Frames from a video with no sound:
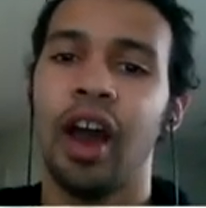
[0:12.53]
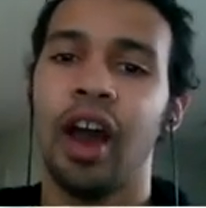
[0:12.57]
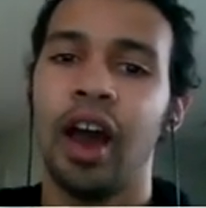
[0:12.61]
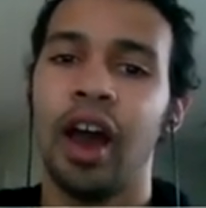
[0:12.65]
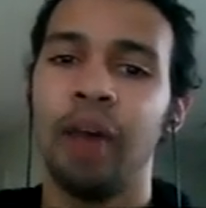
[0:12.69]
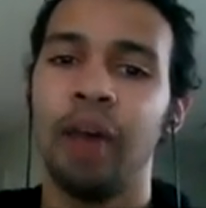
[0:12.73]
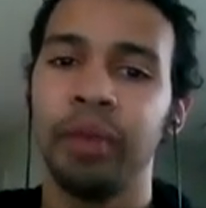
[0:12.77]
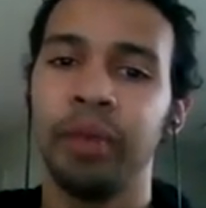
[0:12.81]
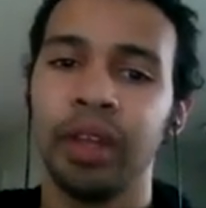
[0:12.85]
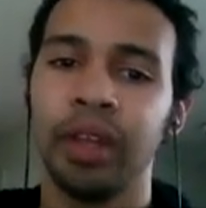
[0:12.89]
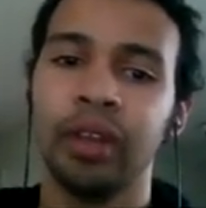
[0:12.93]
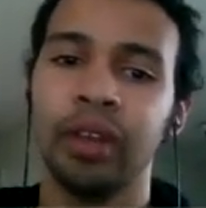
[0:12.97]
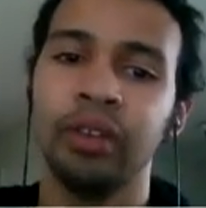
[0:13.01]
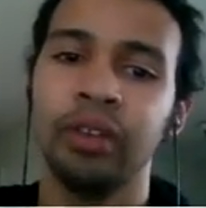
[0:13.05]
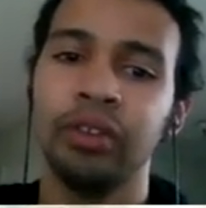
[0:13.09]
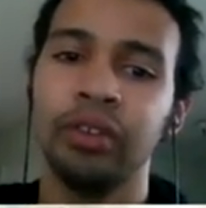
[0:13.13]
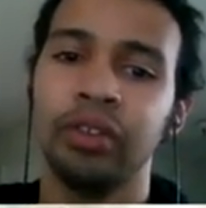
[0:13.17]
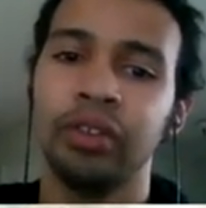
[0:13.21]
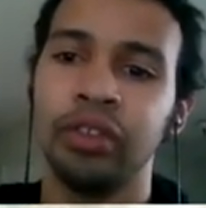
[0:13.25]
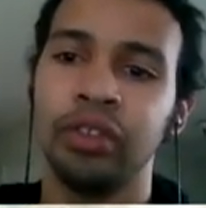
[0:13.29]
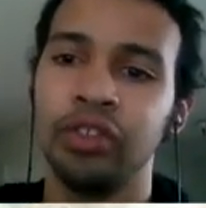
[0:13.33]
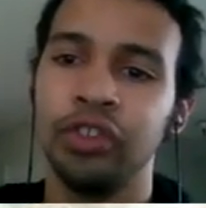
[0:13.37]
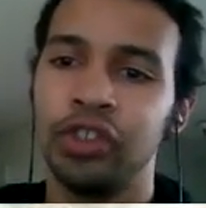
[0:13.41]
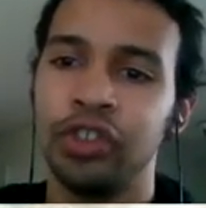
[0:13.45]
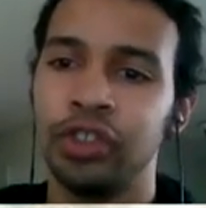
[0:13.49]
I'm here
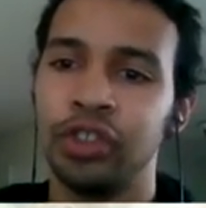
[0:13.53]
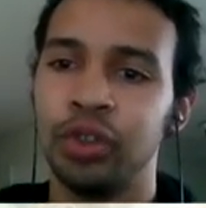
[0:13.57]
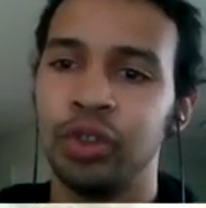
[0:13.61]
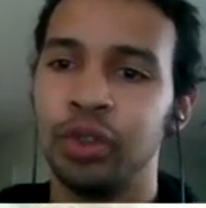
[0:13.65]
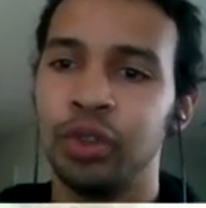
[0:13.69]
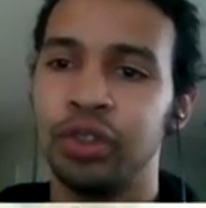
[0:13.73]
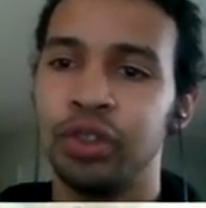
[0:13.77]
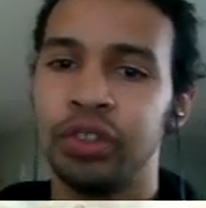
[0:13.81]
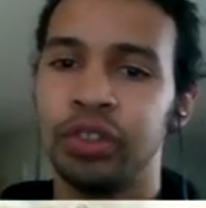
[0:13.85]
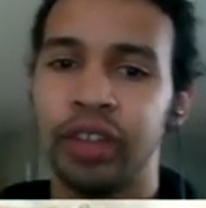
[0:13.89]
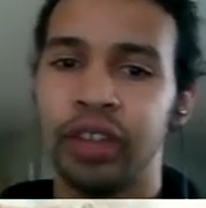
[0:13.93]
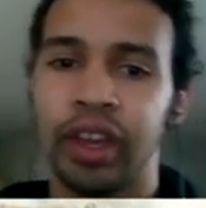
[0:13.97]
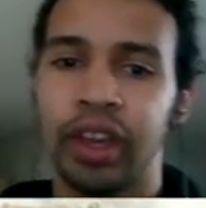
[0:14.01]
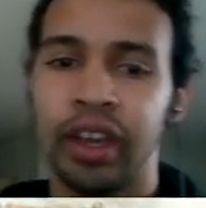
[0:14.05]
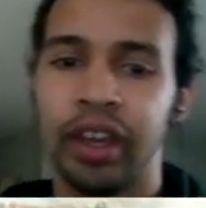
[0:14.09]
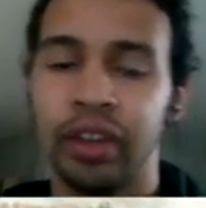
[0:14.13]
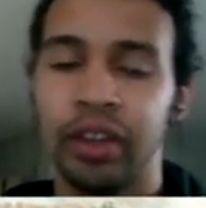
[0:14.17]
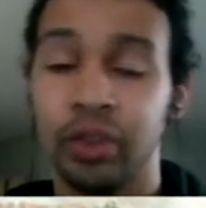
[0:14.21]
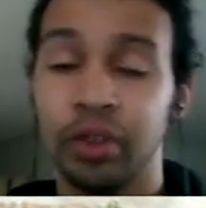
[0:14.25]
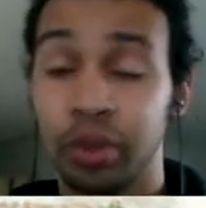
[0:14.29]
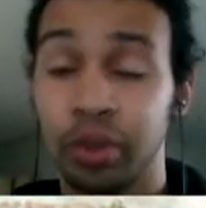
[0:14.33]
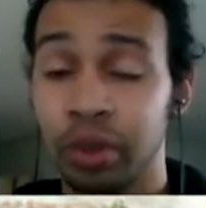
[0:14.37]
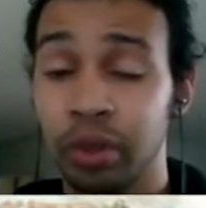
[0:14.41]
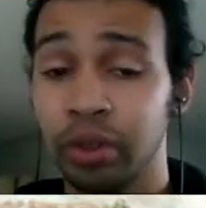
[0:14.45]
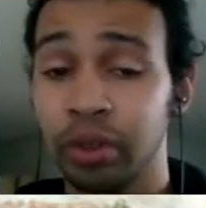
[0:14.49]
to introduce a
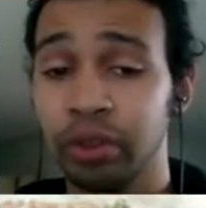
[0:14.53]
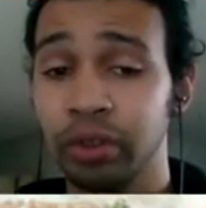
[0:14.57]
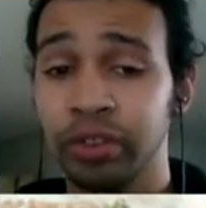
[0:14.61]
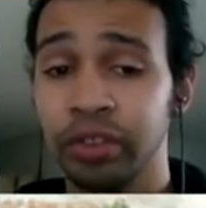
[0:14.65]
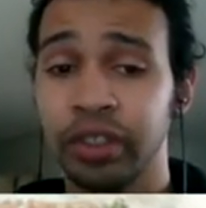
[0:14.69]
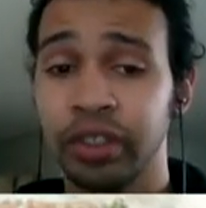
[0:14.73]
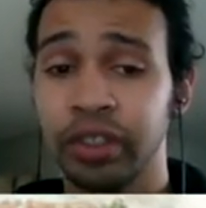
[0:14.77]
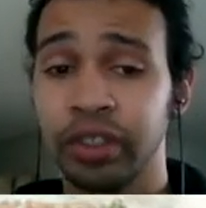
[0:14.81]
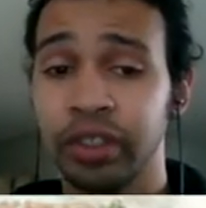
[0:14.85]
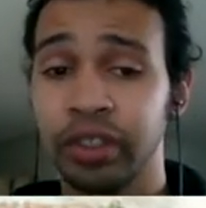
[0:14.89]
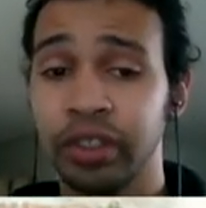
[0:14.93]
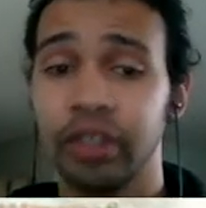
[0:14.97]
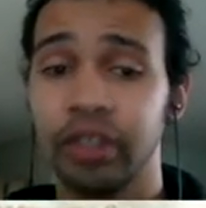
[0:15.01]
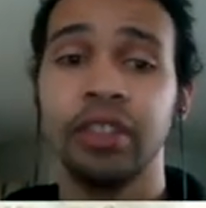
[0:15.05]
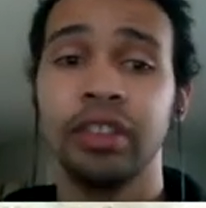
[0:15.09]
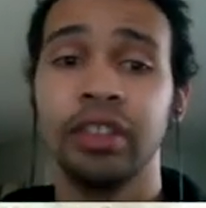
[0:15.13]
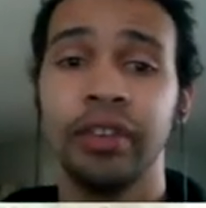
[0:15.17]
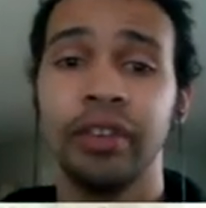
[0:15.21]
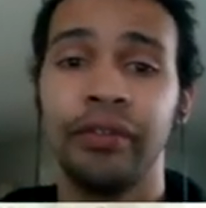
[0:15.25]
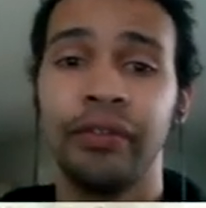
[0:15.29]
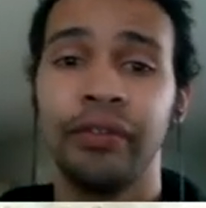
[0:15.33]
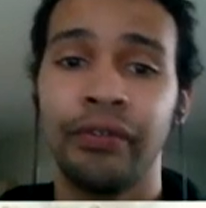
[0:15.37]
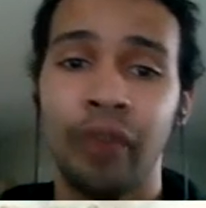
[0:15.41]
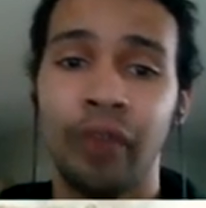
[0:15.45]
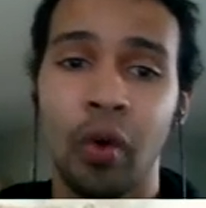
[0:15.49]
tutorial series
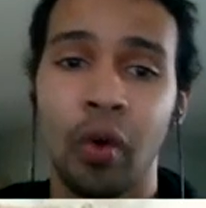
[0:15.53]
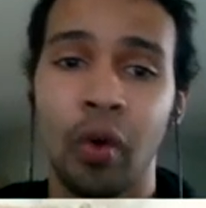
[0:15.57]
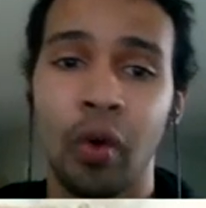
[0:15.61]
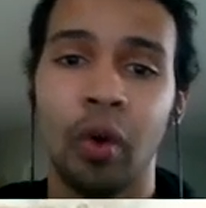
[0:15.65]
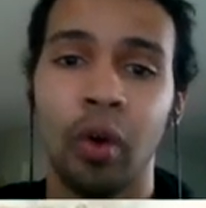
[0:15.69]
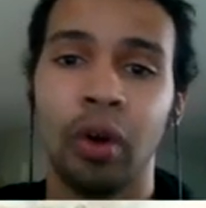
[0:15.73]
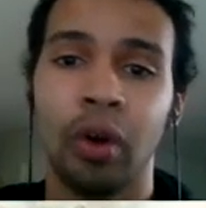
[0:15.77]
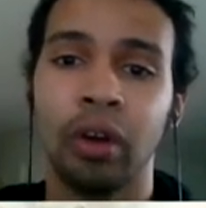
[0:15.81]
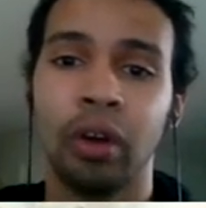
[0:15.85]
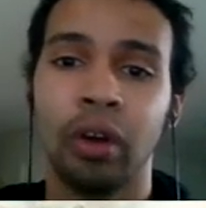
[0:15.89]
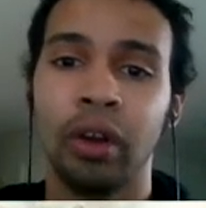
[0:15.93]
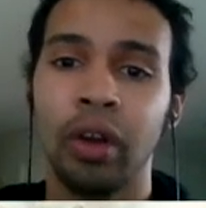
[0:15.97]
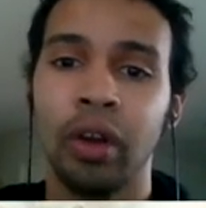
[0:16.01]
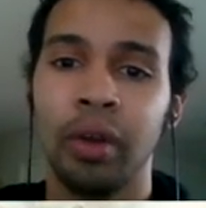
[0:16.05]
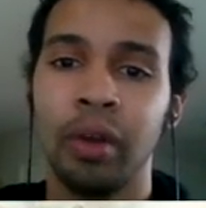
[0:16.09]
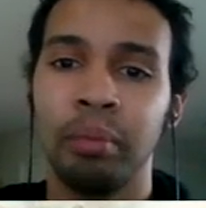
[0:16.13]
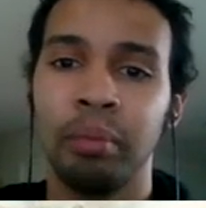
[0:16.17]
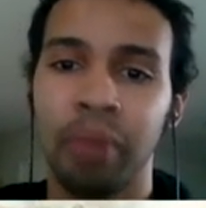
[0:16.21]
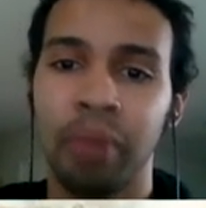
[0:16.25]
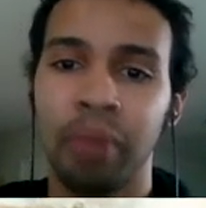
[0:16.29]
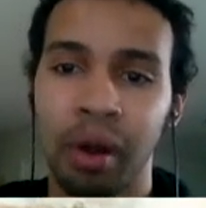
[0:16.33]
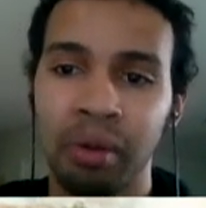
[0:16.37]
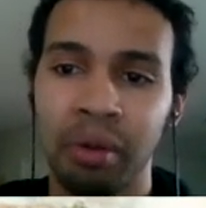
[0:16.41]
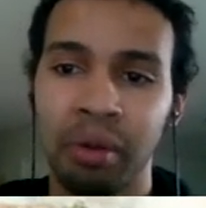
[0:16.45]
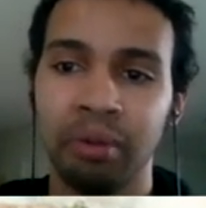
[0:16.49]
for
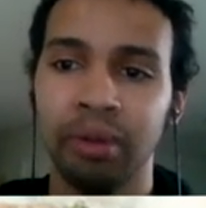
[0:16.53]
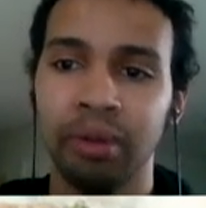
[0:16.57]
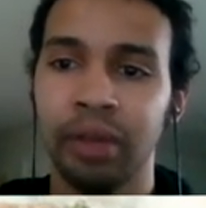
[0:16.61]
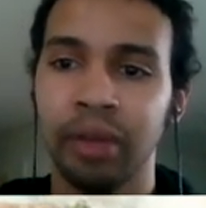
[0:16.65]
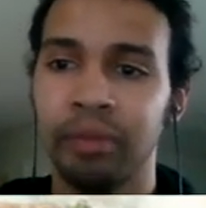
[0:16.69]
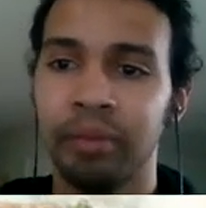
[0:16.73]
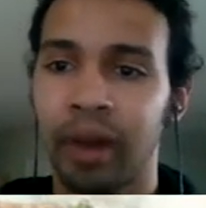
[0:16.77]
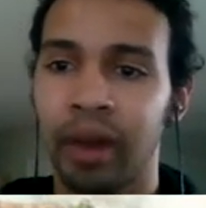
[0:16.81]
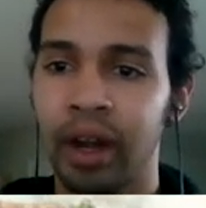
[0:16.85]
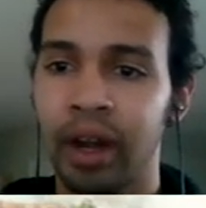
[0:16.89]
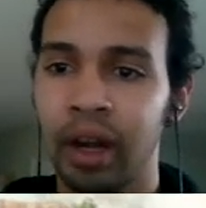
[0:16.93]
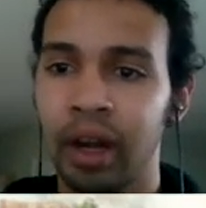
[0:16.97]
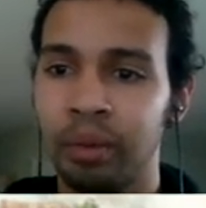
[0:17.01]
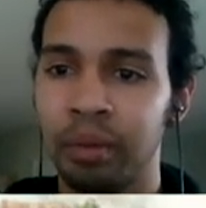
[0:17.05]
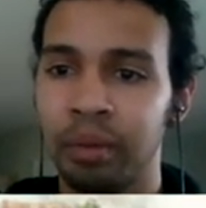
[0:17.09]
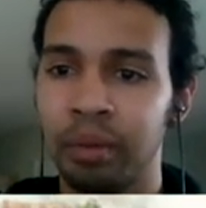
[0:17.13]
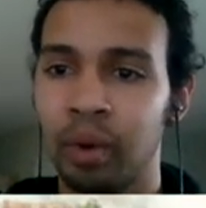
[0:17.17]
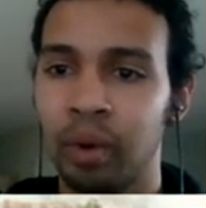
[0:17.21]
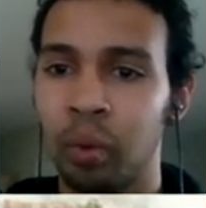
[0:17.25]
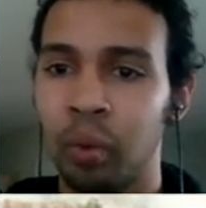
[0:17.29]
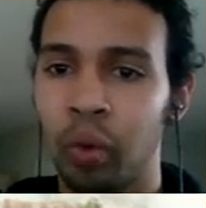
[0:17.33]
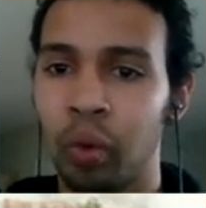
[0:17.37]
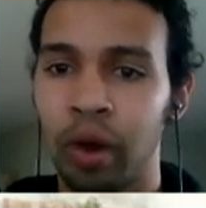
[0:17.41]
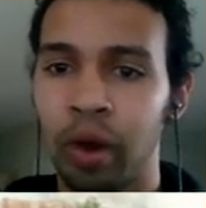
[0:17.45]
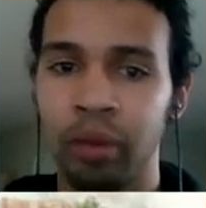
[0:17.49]
probably my
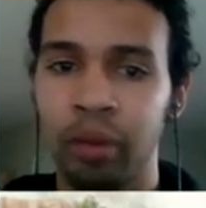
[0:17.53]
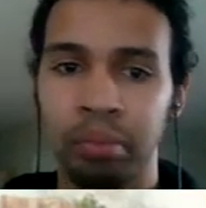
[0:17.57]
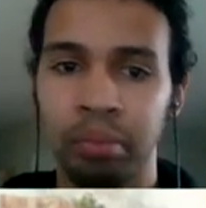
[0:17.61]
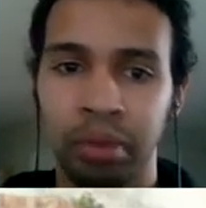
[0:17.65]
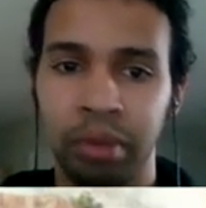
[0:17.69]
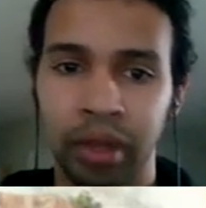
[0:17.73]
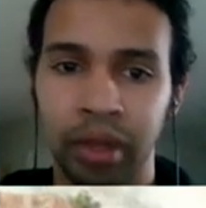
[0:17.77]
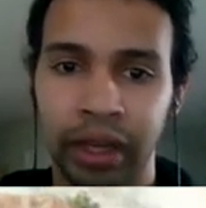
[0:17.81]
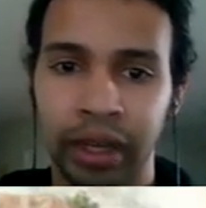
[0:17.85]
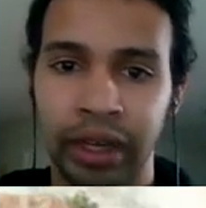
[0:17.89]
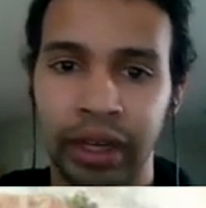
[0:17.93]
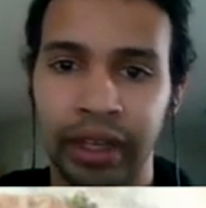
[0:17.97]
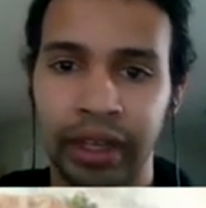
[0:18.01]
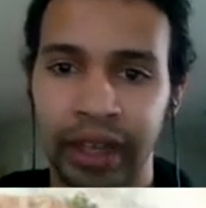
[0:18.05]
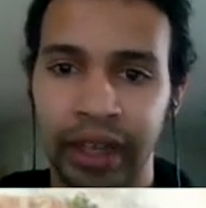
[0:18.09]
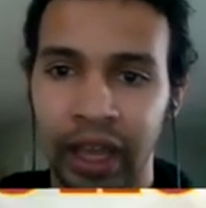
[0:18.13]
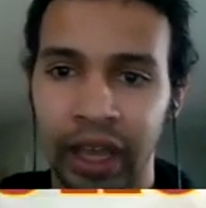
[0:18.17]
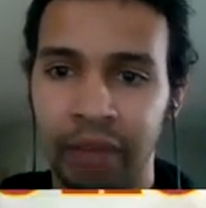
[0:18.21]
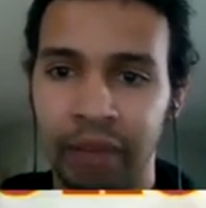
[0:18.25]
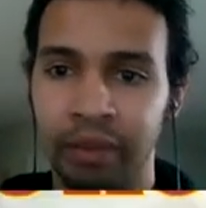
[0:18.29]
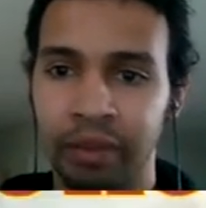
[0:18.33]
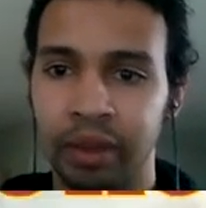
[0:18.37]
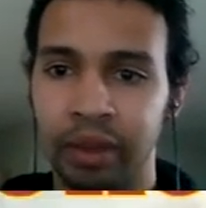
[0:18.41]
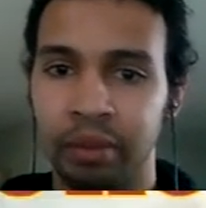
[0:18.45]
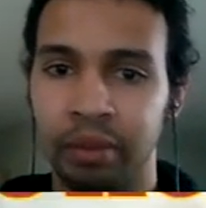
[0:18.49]
number one played
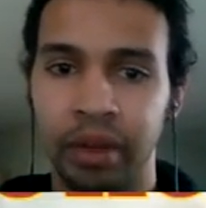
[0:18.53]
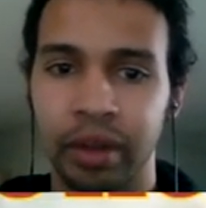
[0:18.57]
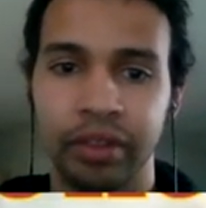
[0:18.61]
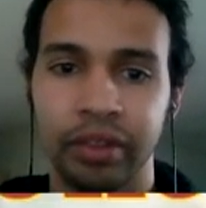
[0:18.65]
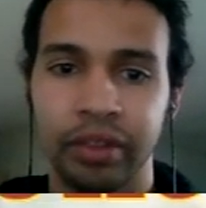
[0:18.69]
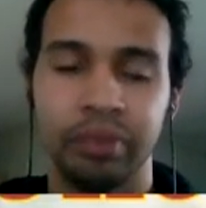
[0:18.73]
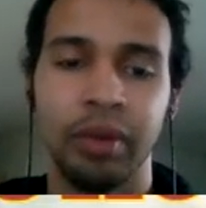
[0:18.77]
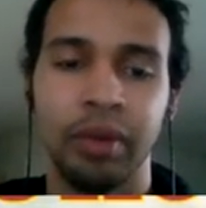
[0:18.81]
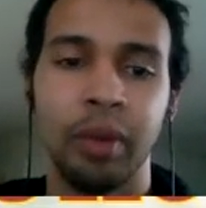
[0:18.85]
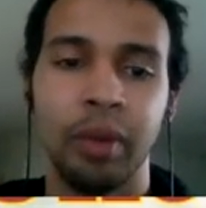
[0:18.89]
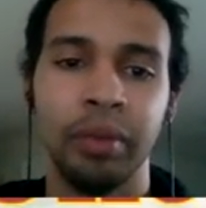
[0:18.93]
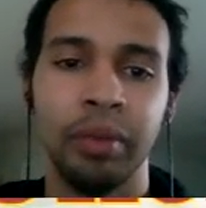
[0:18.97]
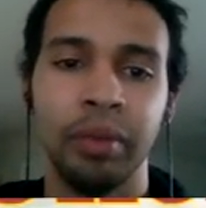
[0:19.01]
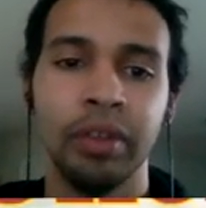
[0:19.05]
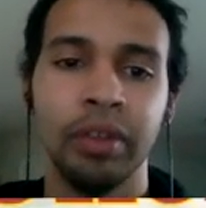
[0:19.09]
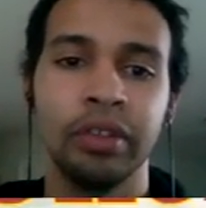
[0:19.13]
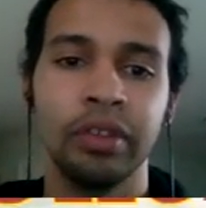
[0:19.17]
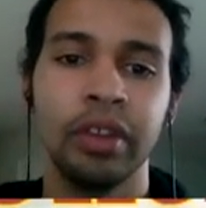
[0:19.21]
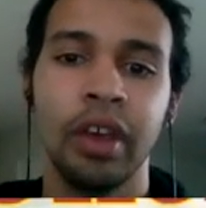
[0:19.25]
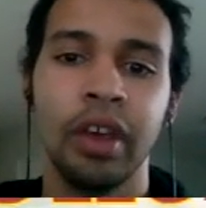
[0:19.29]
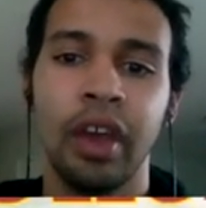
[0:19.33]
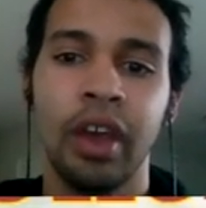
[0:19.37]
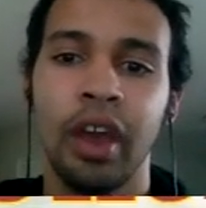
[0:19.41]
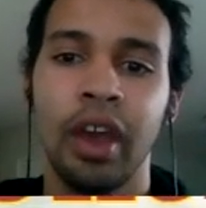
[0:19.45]
game at the present moment.